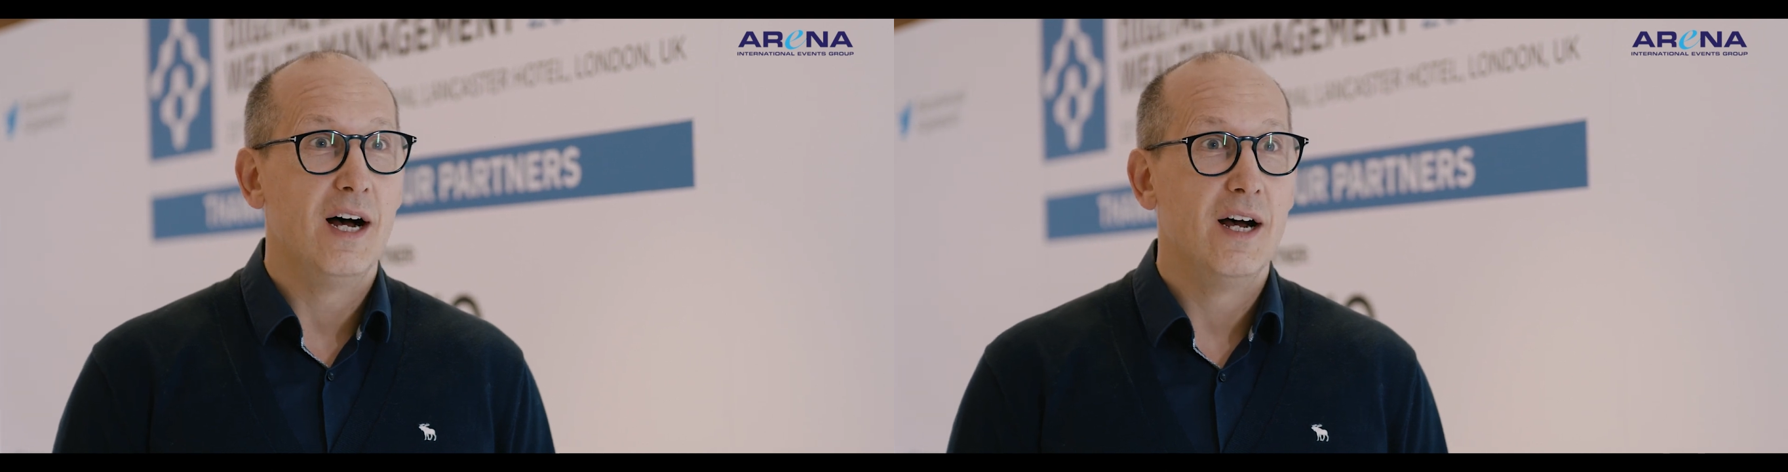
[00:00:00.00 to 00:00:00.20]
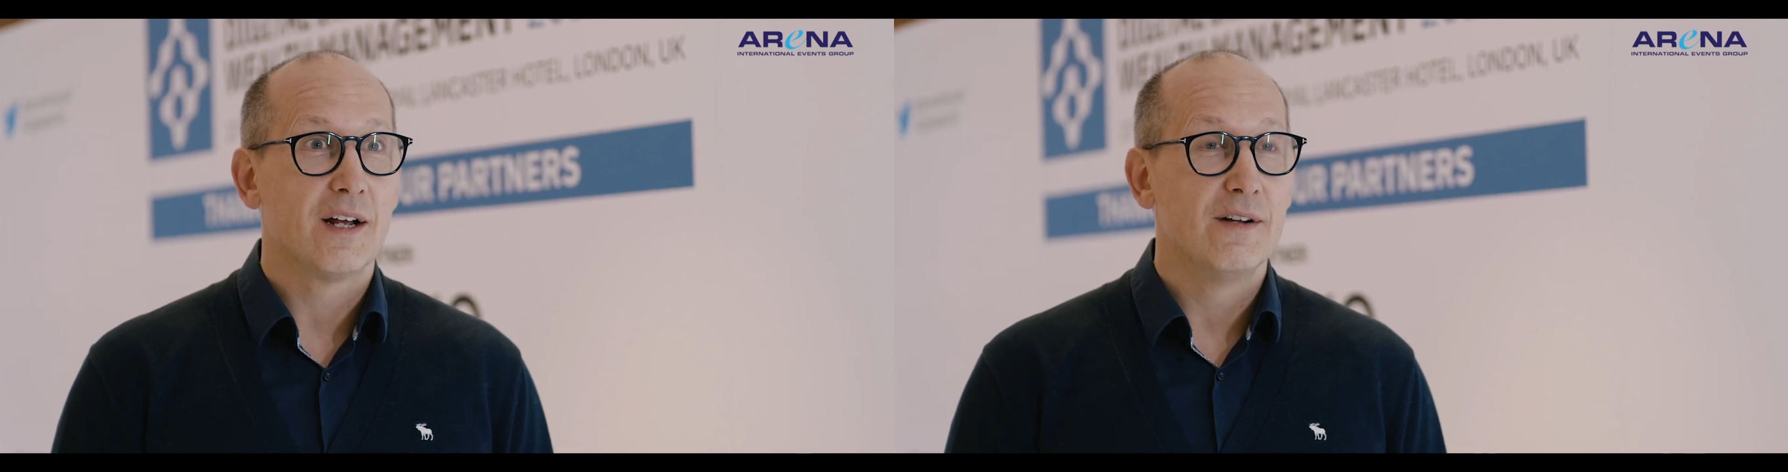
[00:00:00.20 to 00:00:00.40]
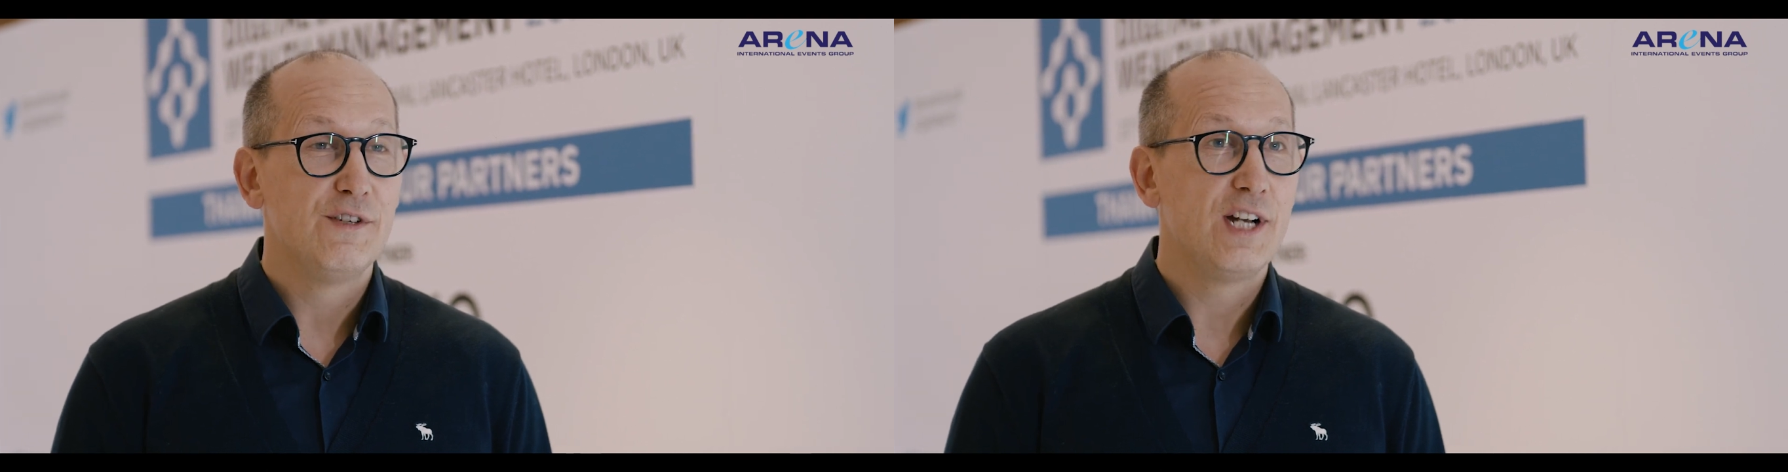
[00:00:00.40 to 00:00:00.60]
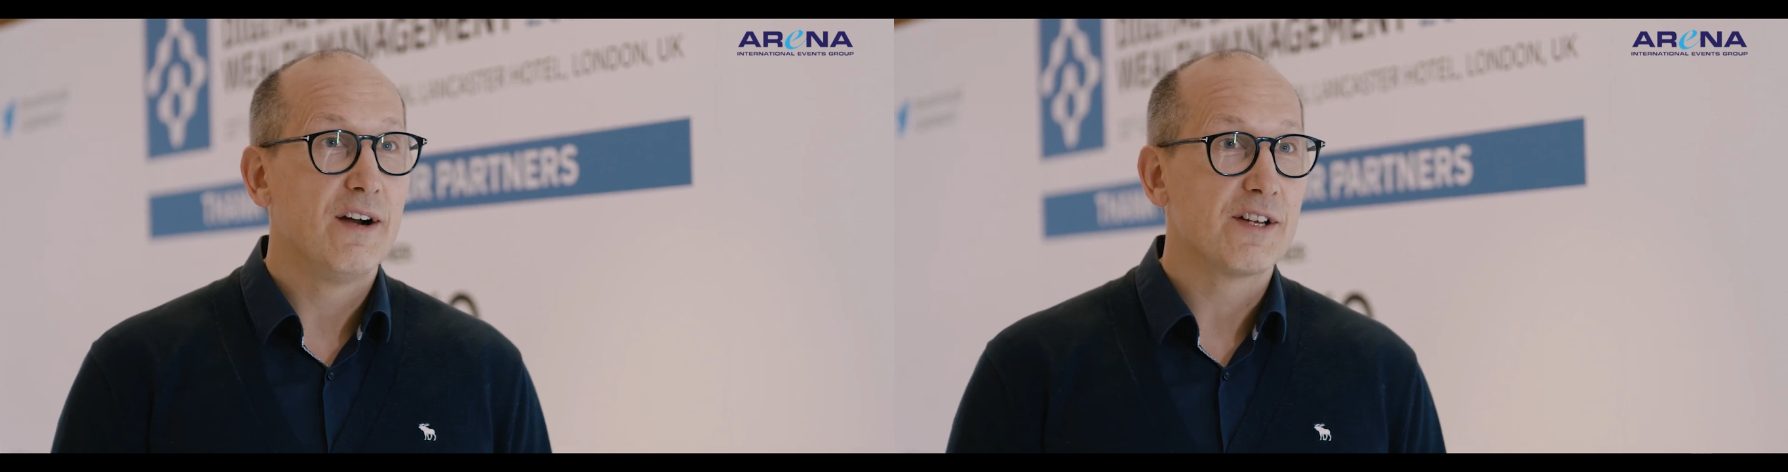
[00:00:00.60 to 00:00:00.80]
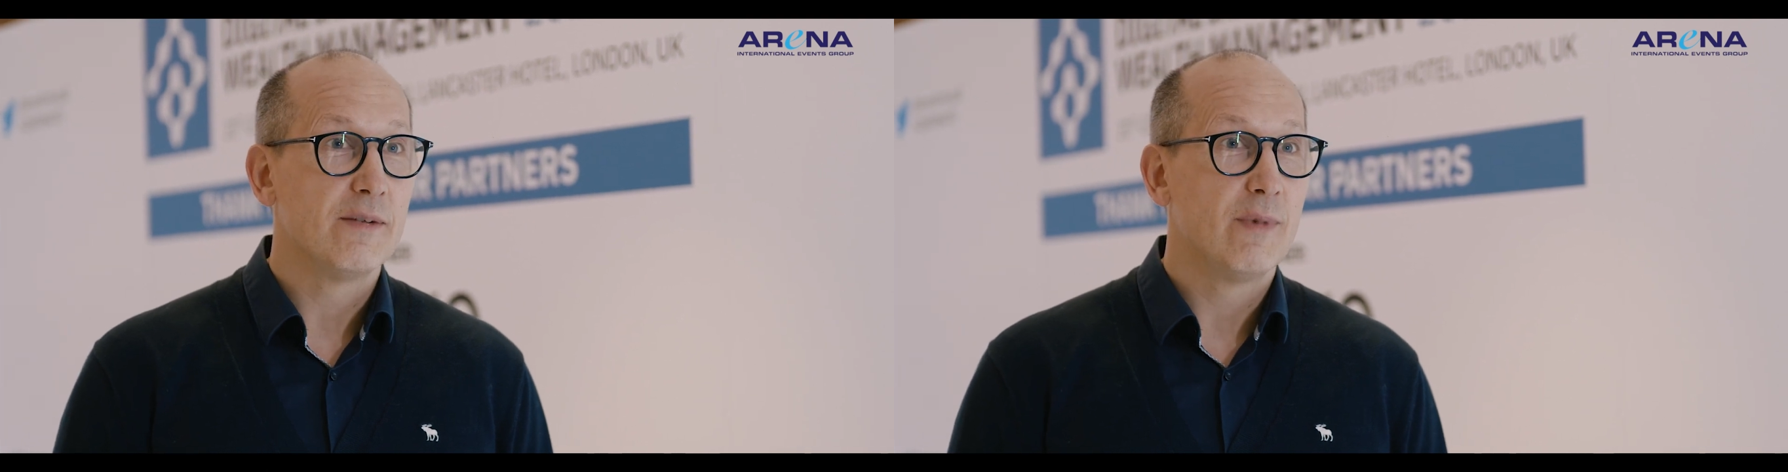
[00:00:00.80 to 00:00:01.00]
kind of
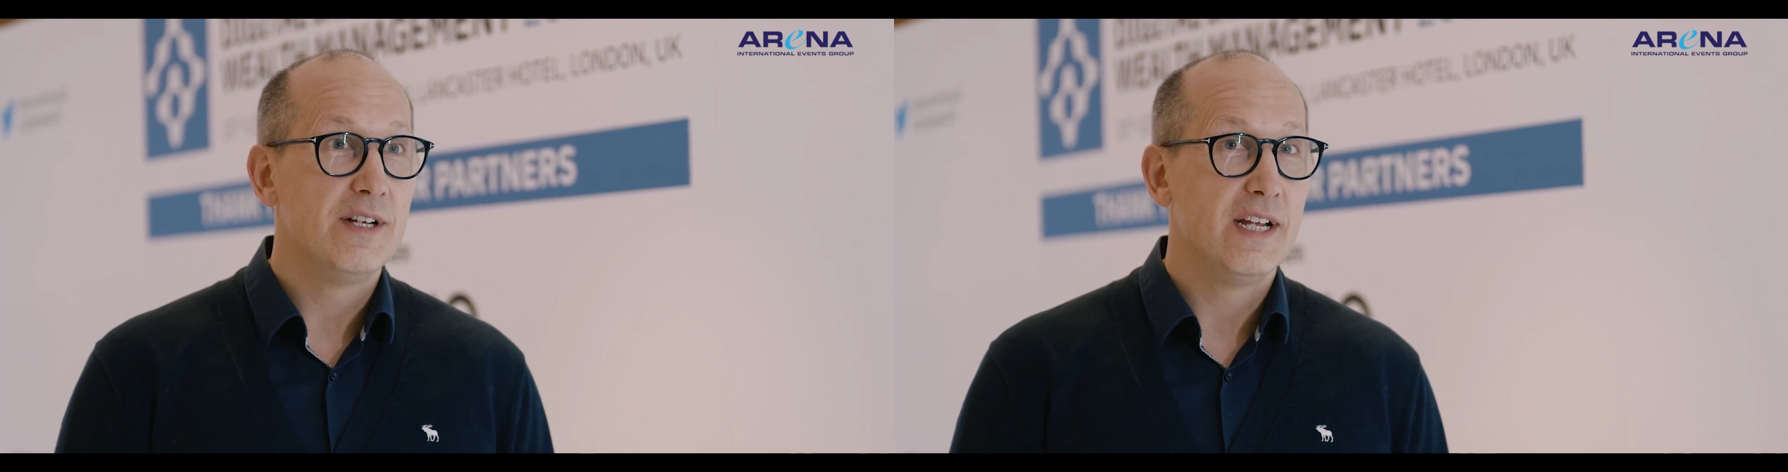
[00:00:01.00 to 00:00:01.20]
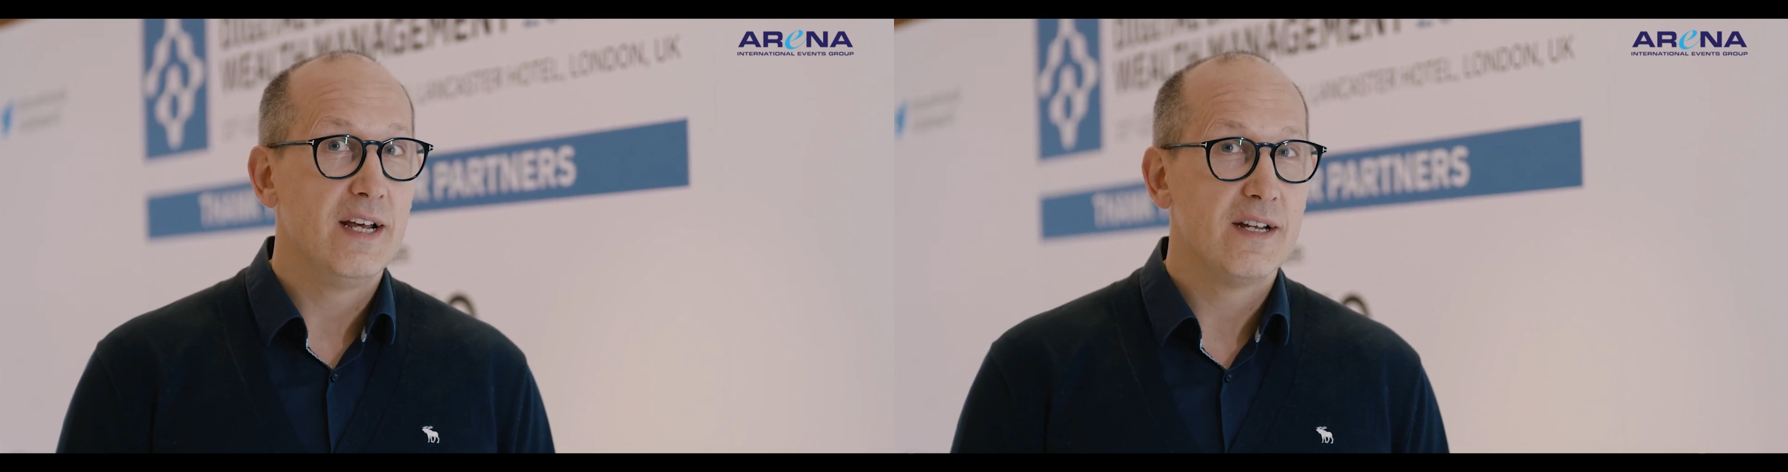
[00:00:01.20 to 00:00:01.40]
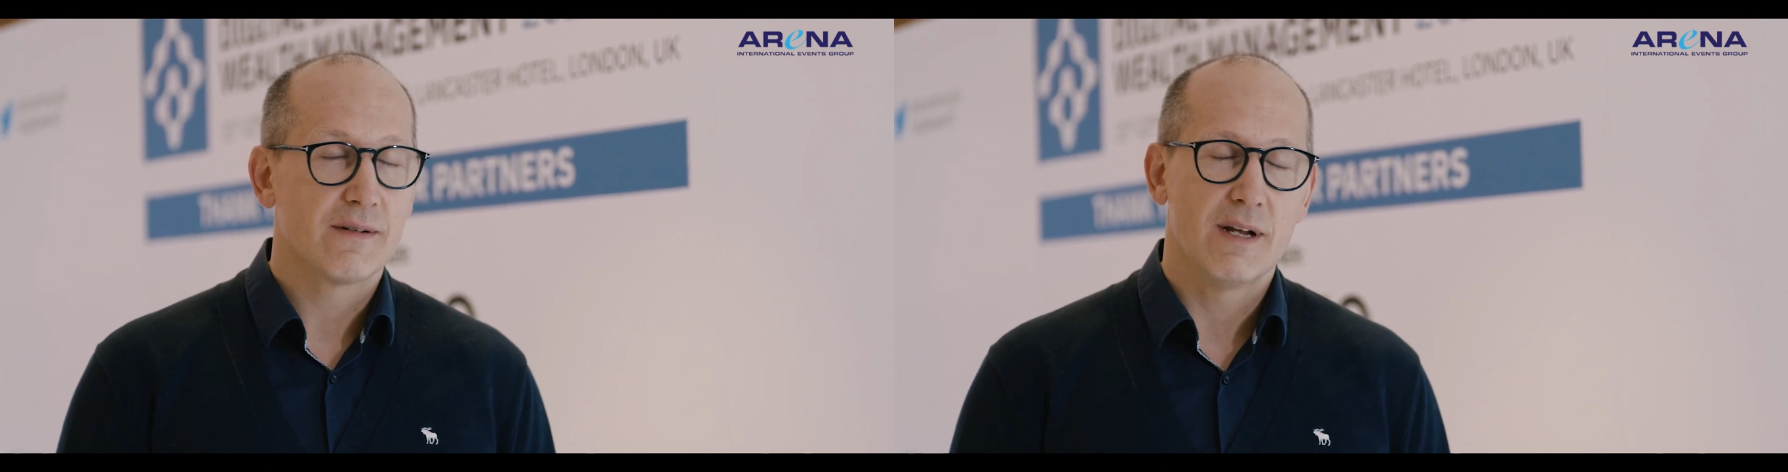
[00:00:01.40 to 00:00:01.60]
sharing some ideas.